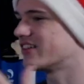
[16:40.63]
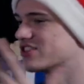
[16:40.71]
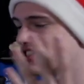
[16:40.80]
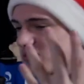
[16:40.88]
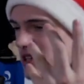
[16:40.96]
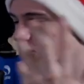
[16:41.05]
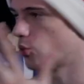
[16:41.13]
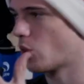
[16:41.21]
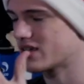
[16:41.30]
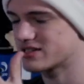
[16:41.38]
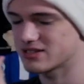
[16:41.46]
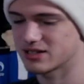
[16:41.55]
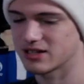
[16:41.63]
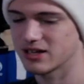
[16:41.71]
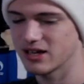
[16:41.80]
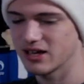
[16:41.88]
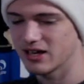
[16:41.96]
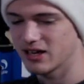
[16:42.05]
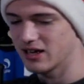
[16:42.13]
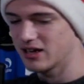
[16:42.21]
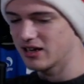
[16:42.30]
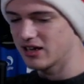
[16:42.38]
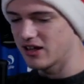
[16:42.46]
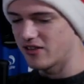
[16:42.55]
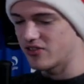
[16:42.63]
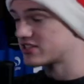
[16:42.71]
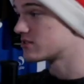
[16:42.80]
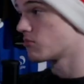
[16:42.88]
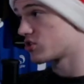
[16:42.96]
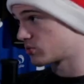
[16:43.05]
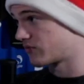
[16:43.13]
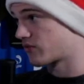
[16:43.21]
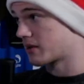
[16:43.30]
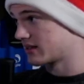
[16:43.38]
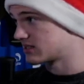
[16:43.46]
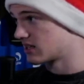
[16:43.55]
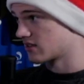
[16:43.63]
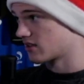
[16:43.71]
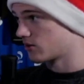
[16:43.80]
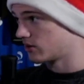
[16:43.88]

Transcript: just being wasted. This is a must-win for Man City, though.